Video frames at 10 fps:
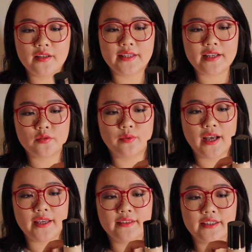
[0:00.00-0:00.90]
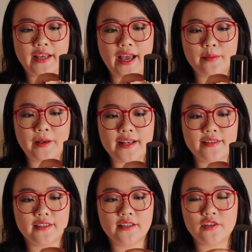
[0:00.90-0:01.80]
That's why the cap
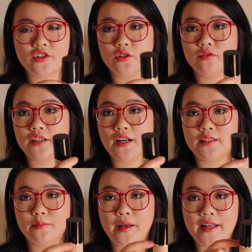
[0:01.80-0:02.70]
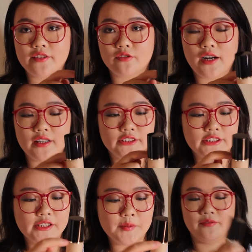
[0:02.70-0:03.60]
has a silver color band around
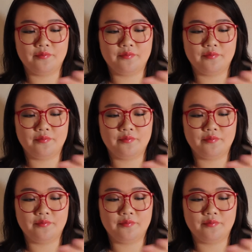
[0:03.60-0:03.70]
it.